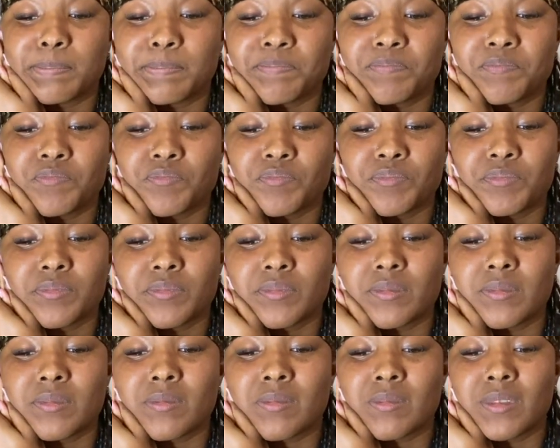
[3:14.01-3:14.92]

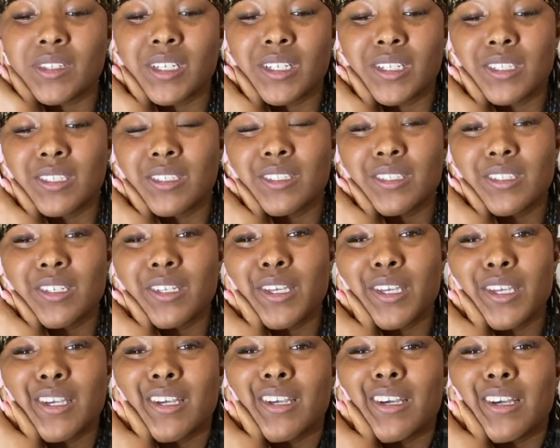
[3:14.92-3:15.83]
So
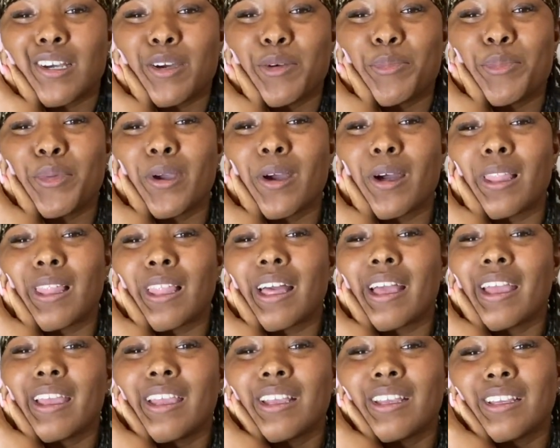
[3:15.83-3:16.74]
yeah, I hope y'all
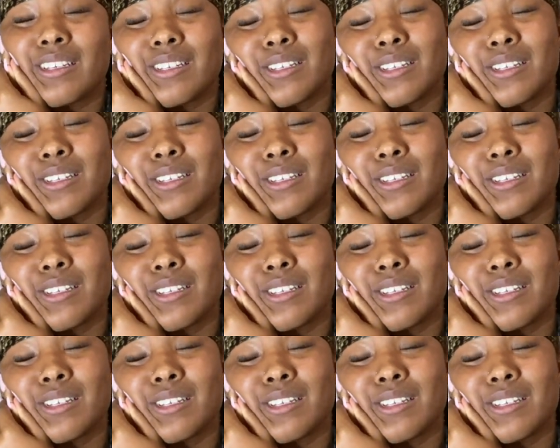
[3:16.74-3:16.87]
like,